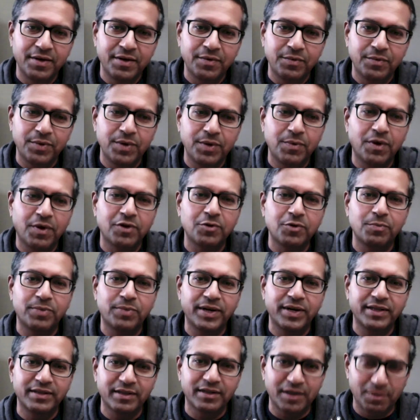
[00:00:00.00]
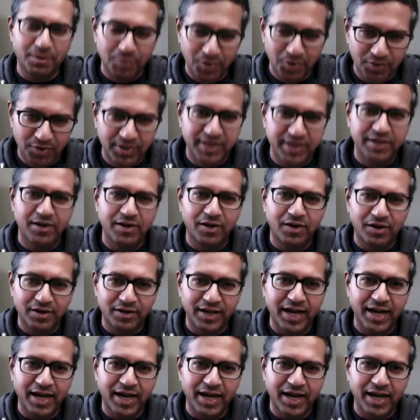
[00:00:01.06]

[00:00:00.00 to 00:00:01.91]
we want to bring the community along